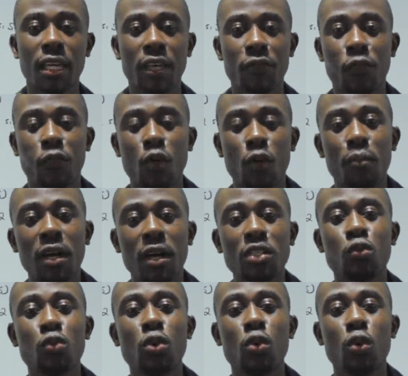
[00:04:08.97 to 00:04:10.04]
Format
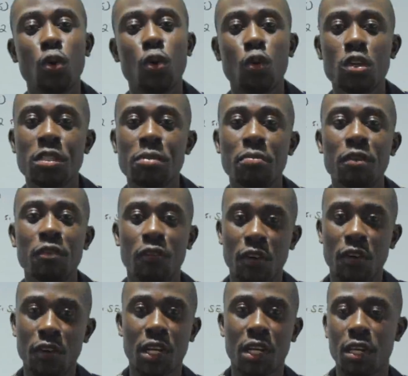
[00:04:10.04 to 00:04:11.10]
will always be
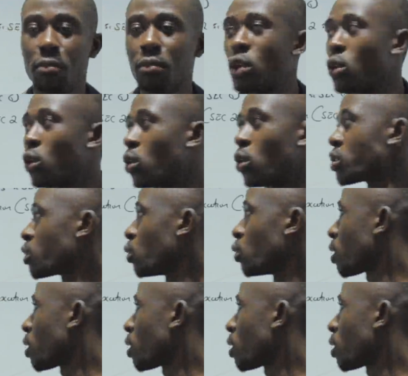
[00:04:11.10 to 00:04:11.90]
very key, because look